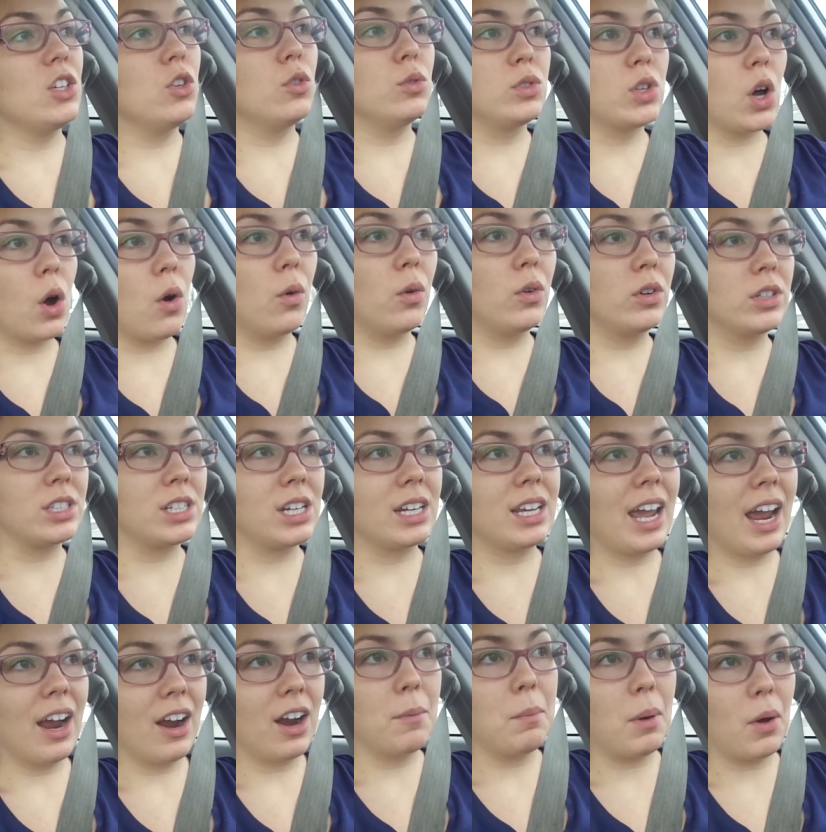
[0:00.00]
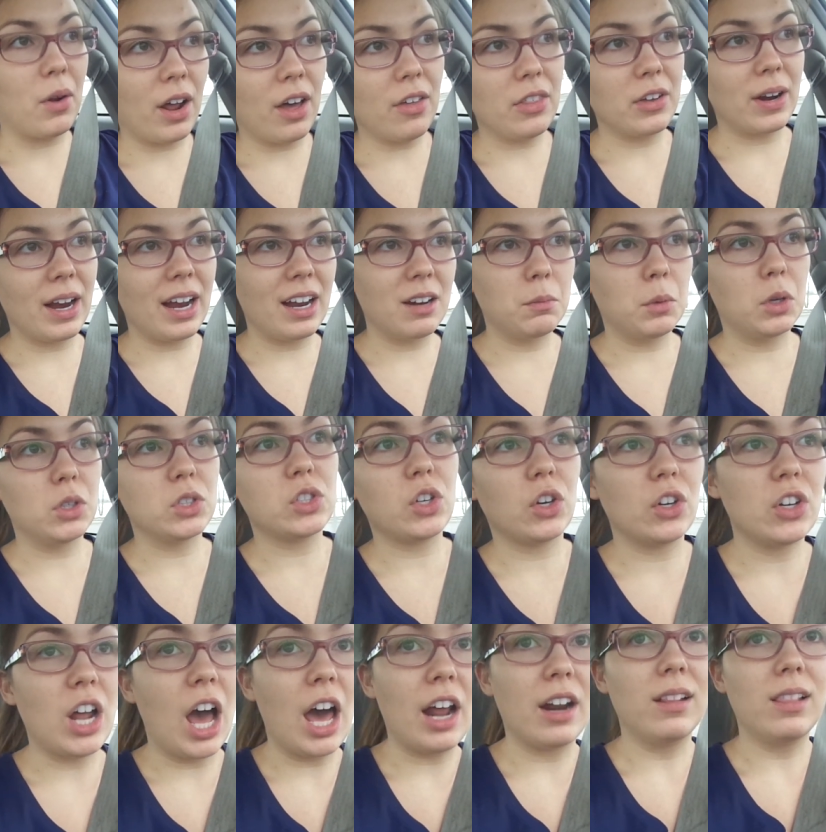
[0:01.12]
you don't care about other animals,
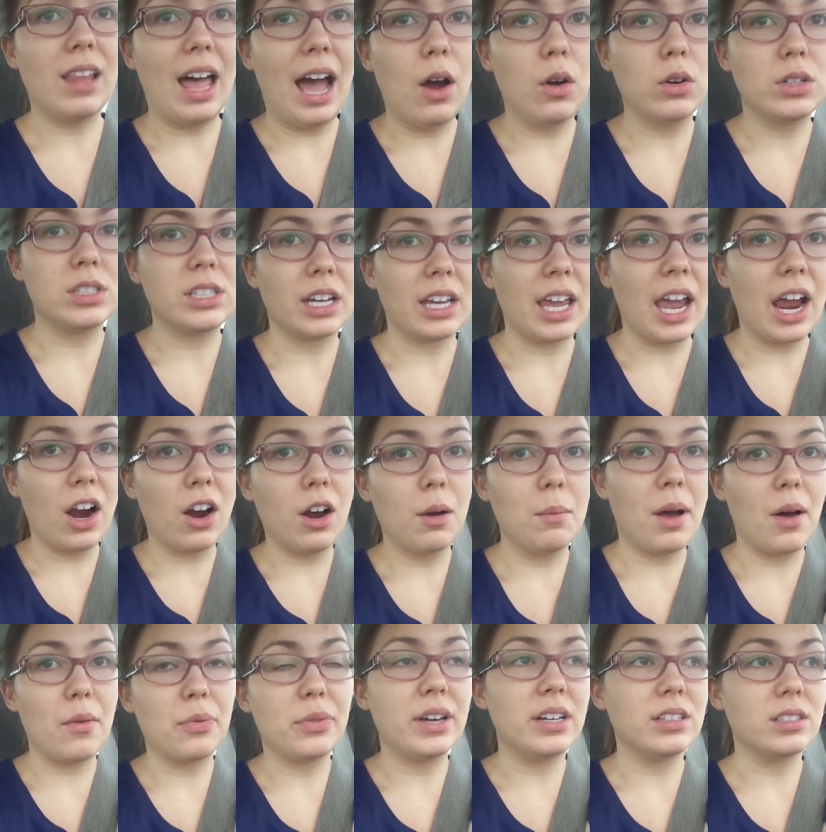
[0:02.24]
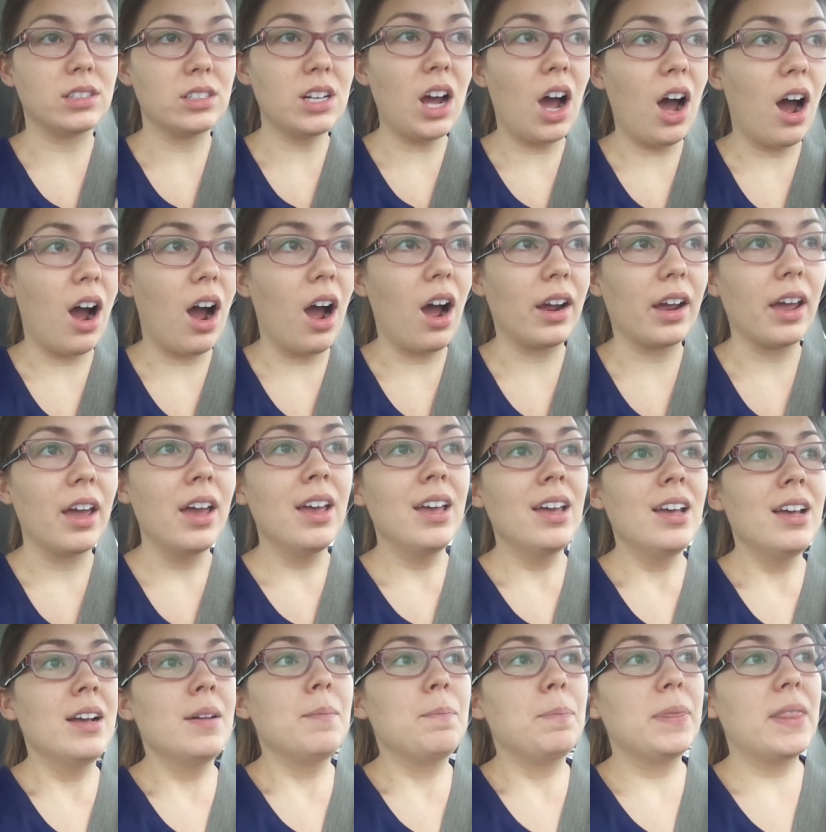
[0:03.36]
you're not allowed to care about this dog.
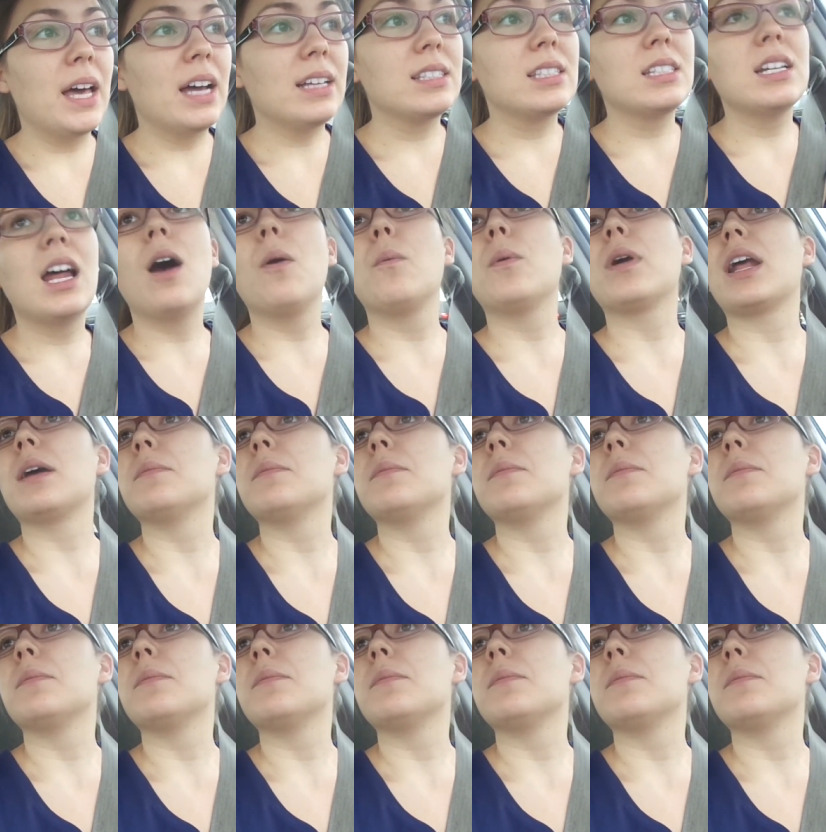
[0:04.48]
That's not what